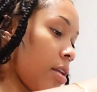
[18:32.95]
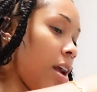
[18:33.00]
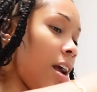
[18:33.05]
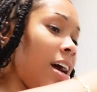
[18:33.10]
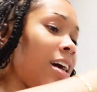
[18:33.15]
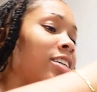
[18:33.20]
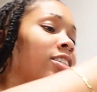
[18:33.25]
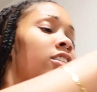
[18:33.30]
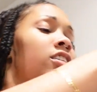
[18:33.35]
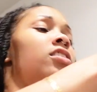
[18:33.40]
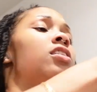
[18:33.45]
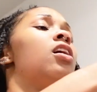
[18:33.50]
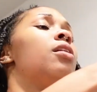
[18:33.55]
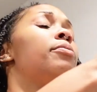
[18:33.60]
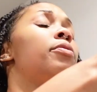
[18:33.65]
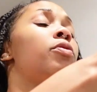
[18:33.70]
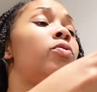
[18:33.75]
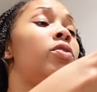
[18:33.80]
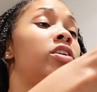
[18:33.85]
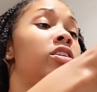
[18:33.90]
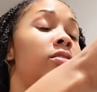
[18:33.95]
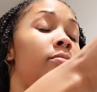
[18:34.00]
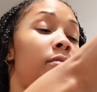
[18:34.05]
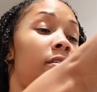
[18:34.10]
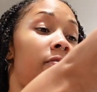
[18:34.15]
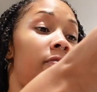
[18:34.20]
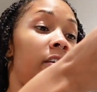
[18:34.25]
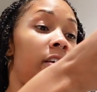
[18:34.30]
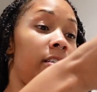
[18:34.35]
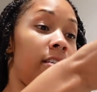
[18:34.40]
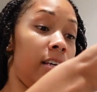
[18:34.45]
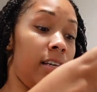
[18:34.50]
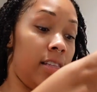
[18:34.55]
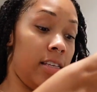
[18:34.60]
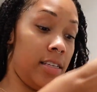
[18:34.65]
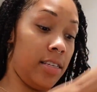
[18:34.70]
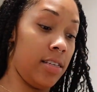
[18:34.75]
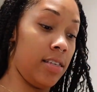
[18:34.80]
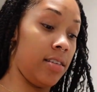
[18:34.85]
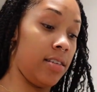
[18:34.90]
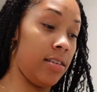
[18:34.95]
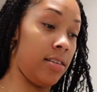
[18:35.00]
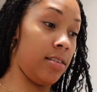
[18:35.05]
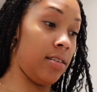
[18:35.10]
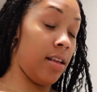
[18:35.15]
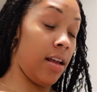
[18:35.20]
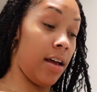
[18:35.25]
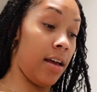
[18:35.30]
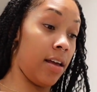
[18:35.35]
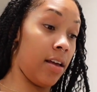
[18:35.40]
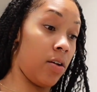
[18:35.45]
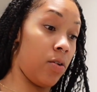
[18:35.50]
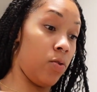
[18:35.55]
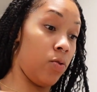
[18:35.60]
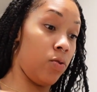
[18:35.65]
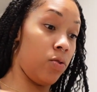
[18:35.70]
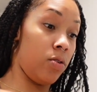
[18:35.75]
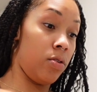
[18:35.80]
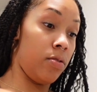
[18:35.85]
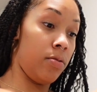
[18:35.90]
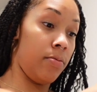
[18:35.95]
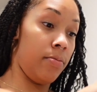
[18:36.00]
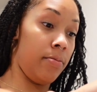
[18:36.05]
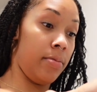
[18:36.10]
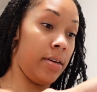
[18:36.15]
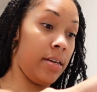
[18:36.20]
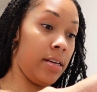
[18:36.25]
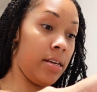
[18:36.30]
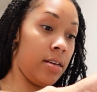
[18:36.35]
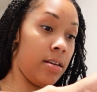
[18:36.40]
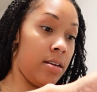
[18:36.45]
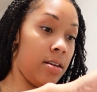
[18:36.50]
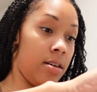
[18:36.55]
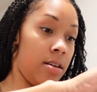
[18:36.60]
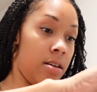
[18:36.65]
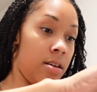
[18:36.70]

I should not be washing my face like this. This is not cool, but